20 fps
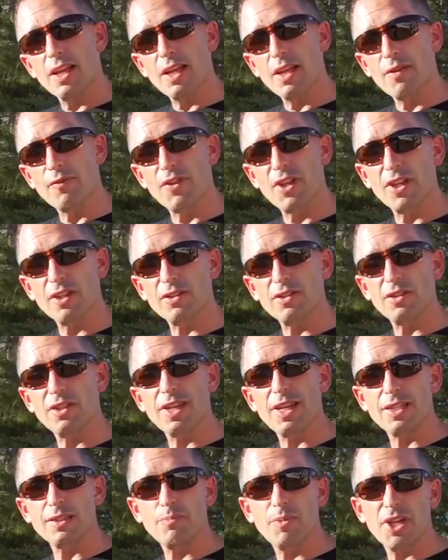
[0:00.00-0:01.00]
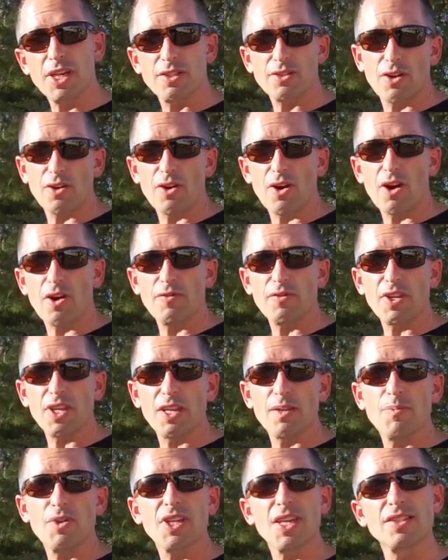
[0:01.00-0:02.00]
a vehicle as big as our
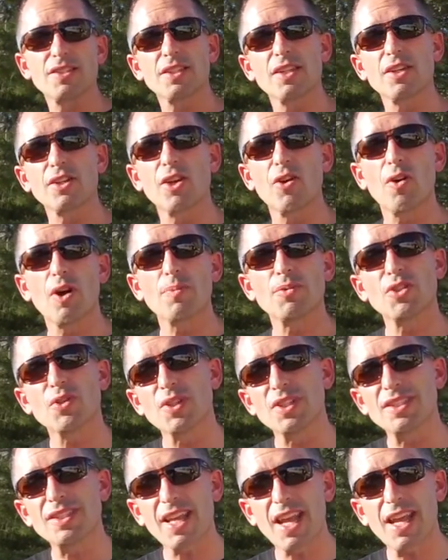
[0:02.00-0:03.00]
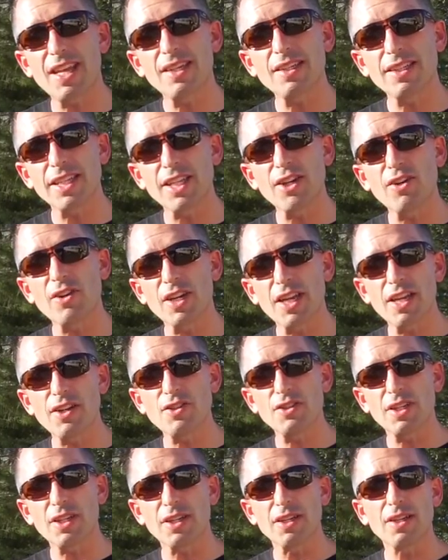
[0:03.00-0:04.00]
RV because it can go up to a 10-liter
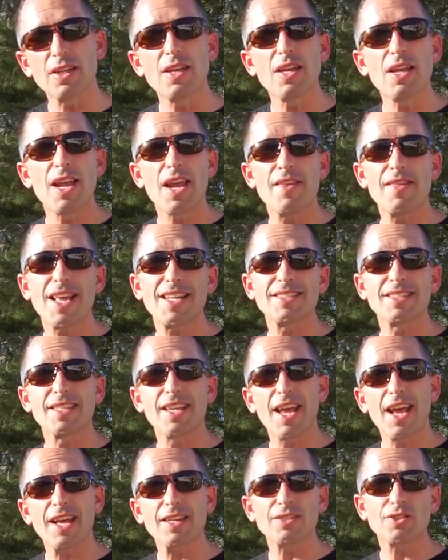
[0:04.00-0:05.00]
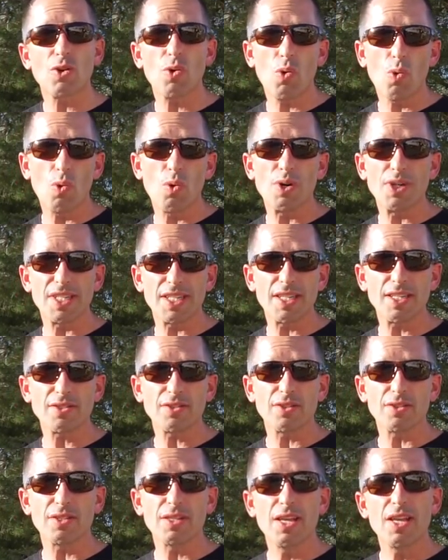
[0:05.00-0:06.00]
engine, and that's gas or
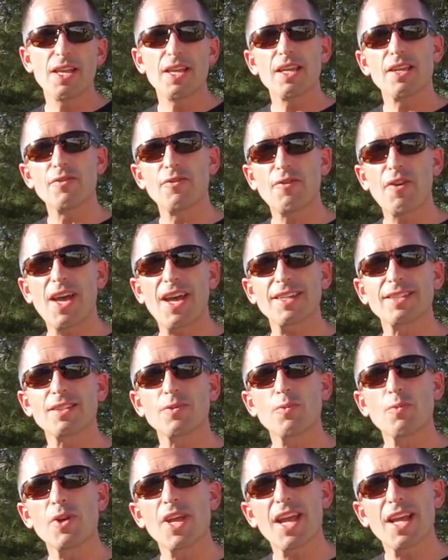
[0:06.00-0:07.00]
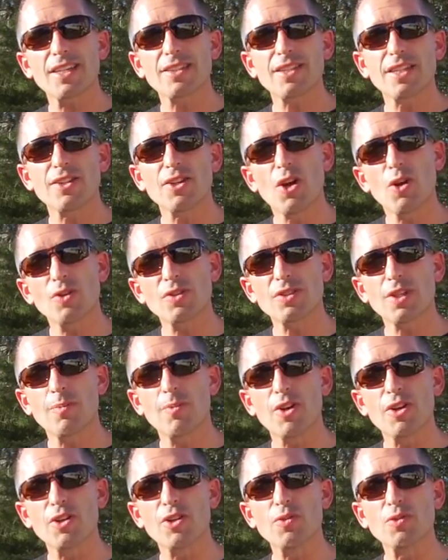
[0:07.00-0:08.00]
diesel. In fact, we actually know
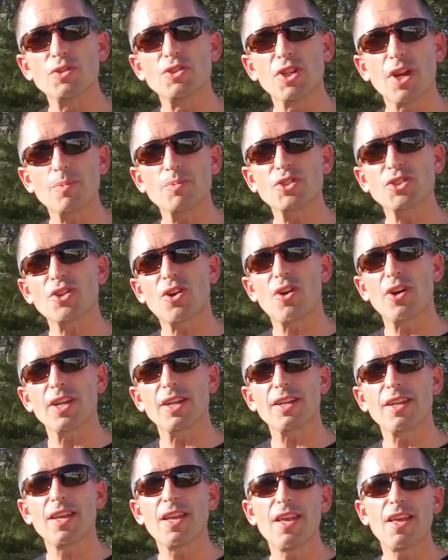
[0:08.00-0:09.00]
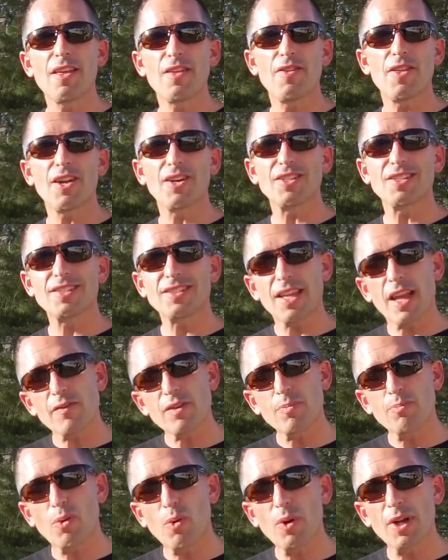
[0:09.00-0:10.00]
someone who jump-started their
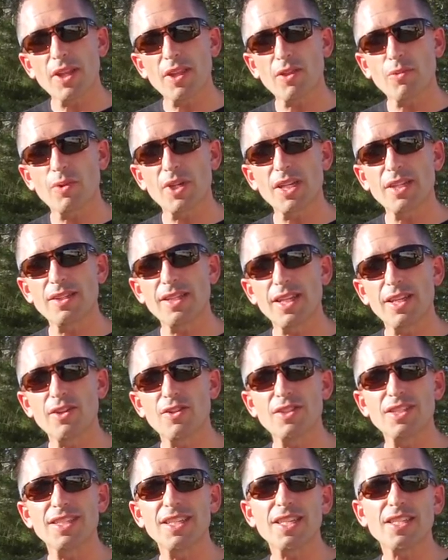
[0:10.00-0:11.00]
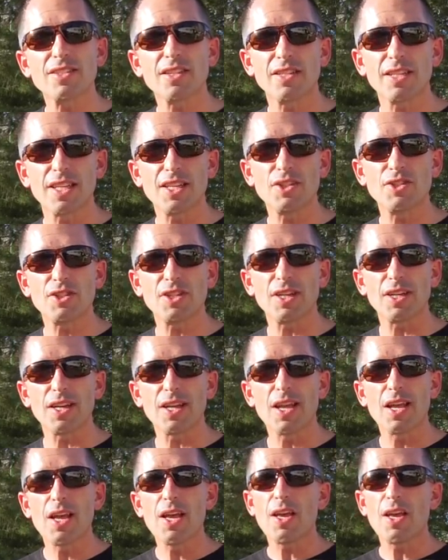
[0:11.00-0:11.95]
7.3-liter diesel engine